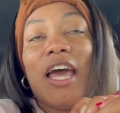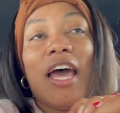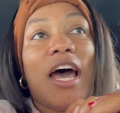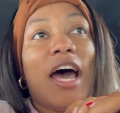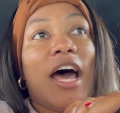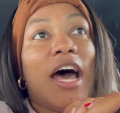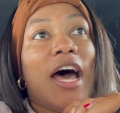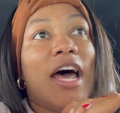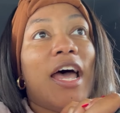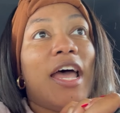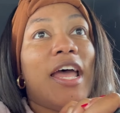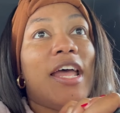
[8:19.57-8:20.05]

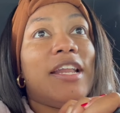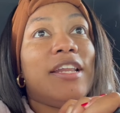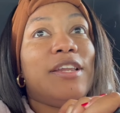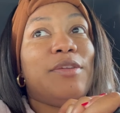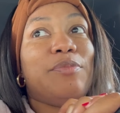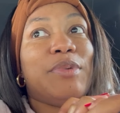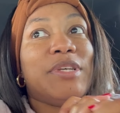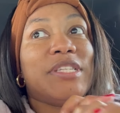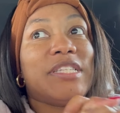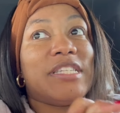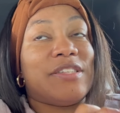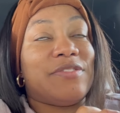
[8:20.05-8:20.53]
and
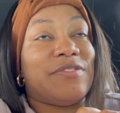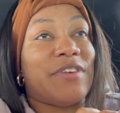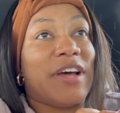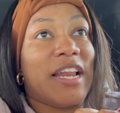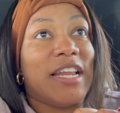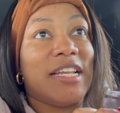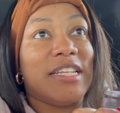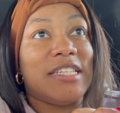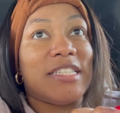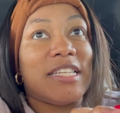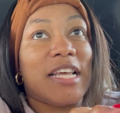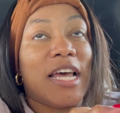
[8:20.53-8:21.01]
Mrs.
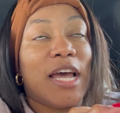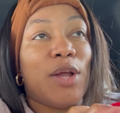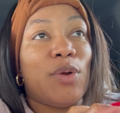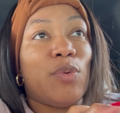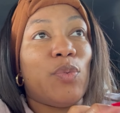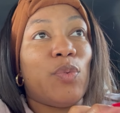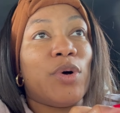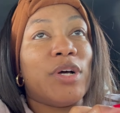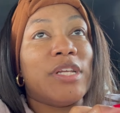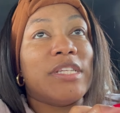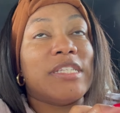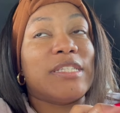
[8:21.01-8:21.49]
Valentine
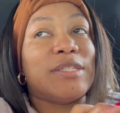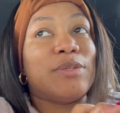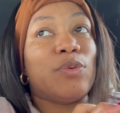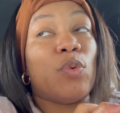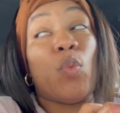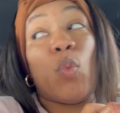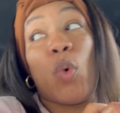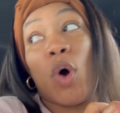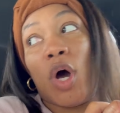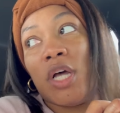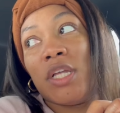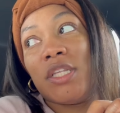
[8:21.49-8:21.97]
was
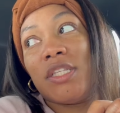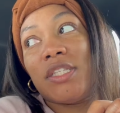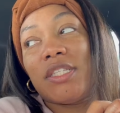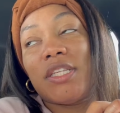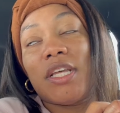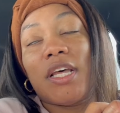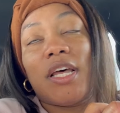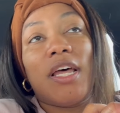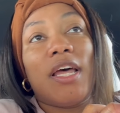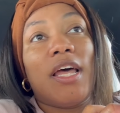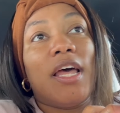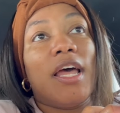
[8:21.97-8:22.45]
was
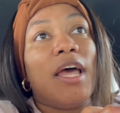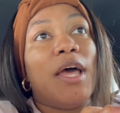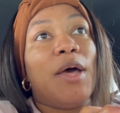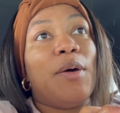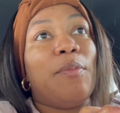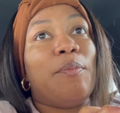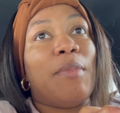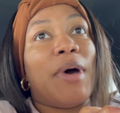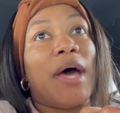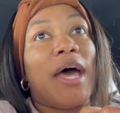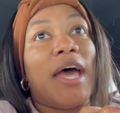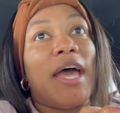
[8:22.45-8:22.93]

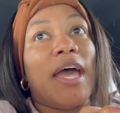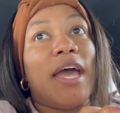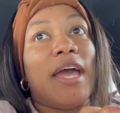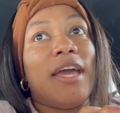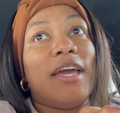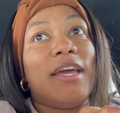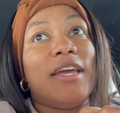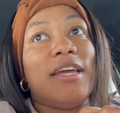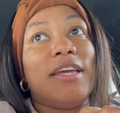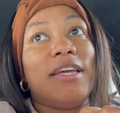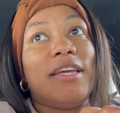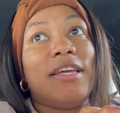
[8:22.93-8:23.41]
my
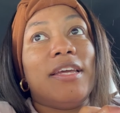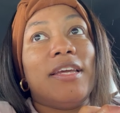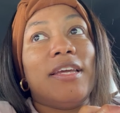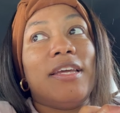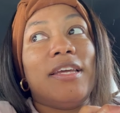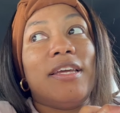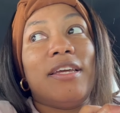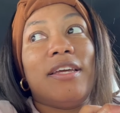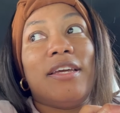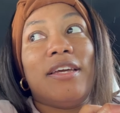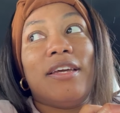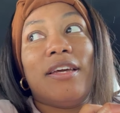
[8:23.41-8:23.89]

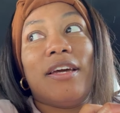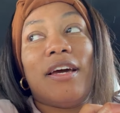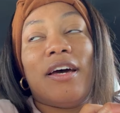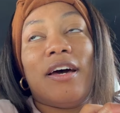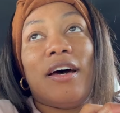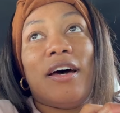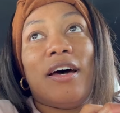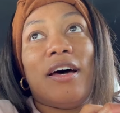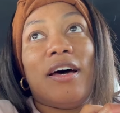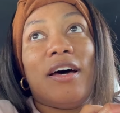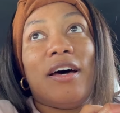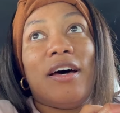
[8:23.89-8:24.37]

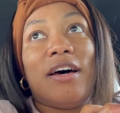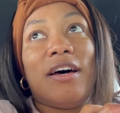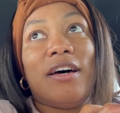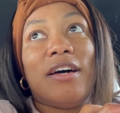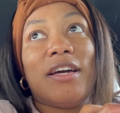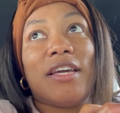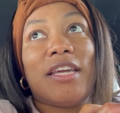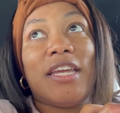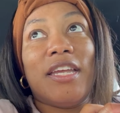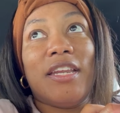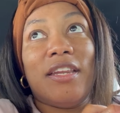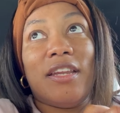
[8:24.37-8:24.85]
uh,
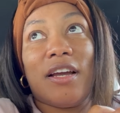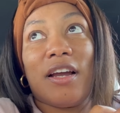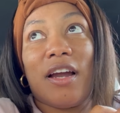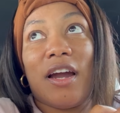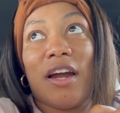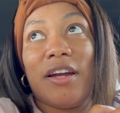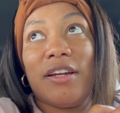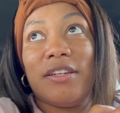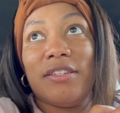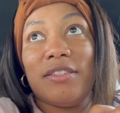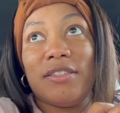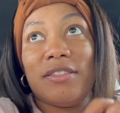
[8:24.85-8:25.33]

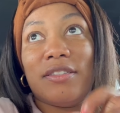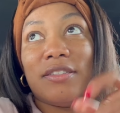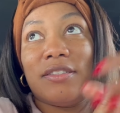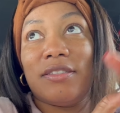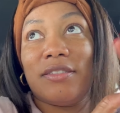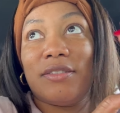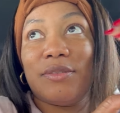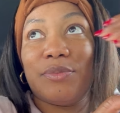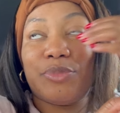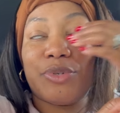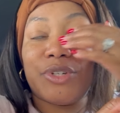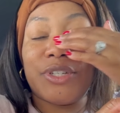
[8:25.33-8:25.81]
kindergarten
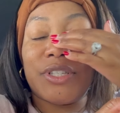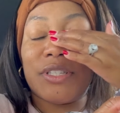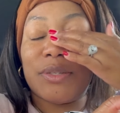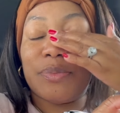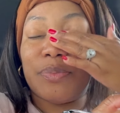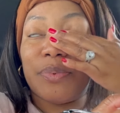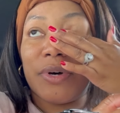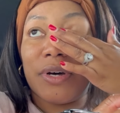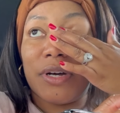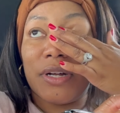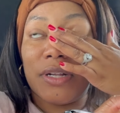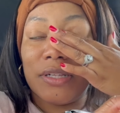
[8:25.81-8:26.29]

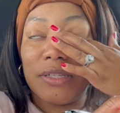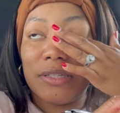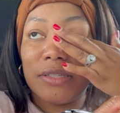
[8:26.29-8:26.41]
principal.